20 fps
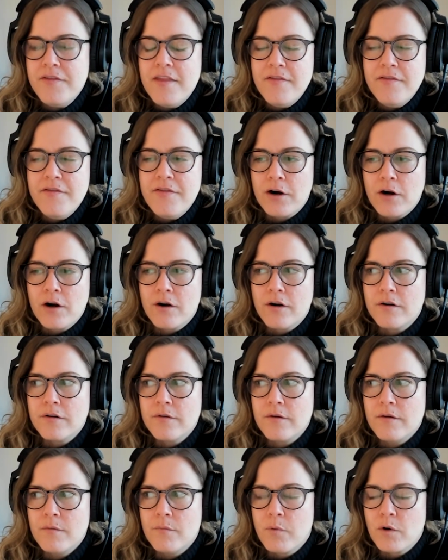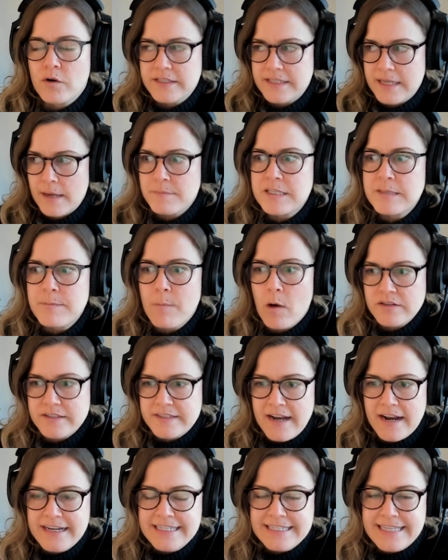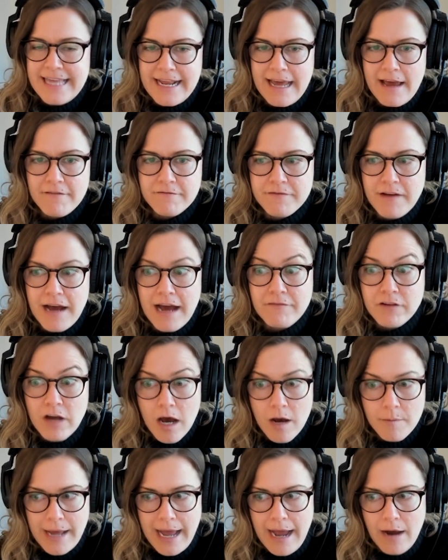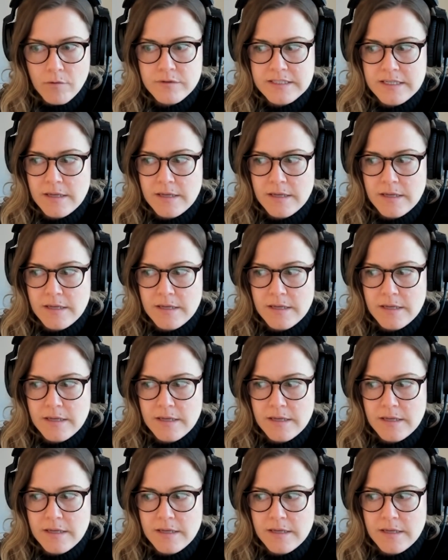there were some small studies that have come out,